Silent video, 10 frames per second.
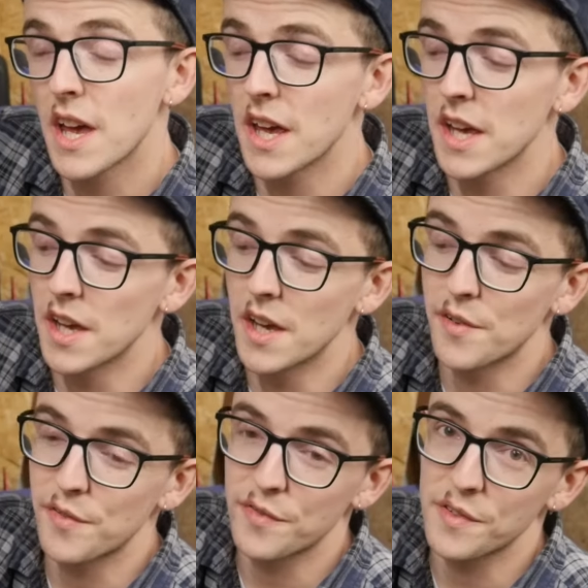
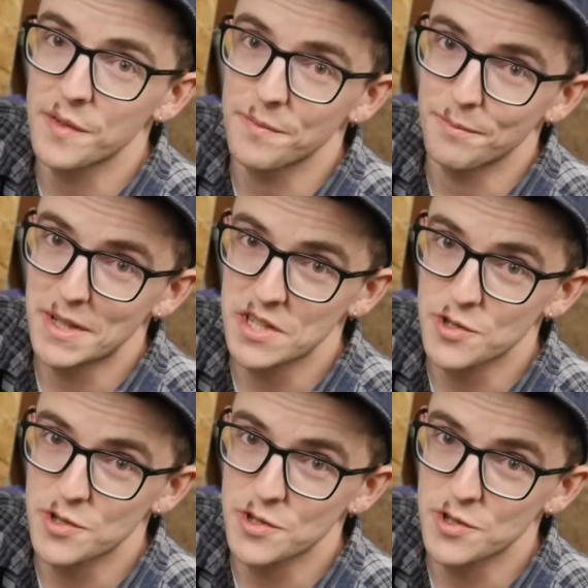if Mrs.